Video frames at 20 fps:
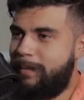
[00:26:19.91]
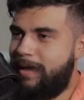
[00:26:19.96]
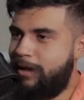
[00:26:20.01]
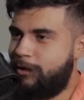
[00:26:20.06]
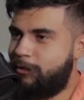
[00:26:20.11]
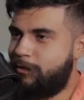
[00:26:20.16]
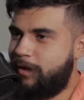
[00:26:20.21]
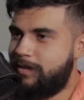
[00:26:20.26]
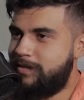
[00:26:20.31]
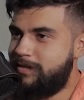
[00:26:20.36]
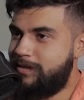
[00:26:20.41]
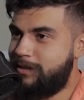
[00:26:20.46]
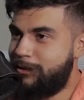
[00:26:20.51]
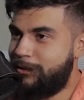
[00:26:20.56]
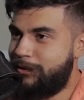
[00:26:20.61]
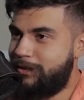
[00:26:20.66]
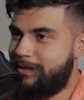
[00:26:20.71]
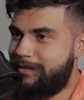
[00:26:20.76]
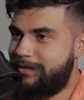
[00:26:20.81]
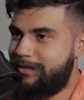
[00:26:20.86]
main
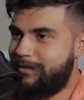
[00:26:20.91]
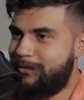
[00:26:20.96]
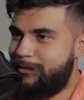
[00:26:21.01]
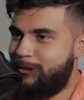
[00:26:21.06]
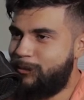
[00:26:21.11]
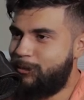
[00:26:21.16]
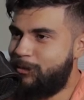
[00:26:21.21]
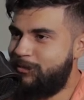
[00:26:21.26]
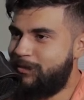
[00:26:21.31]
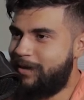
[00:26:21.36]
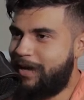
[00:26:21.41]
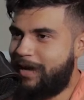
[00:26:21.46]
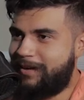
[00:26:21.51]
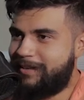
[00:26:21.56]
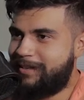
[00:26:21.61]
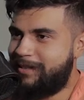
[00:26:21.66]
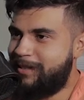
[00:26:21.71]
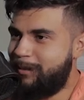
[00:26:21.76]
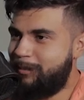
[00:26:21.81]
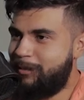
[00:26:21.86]
criteria: we've got
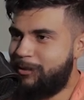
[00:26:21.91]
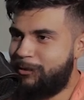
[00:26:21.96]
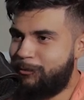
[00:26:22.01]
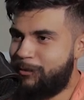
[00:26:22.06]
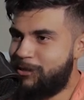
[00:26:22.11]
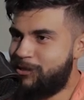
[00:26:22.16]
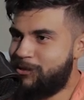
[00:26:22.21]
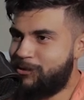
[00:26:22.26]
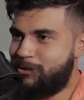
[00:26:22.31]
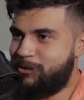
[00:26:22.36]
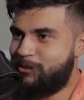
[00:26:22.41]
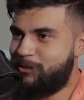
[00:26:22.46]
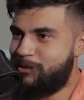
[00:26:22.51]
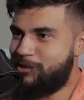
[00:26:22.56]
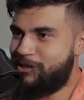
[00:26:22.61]
to keep the original three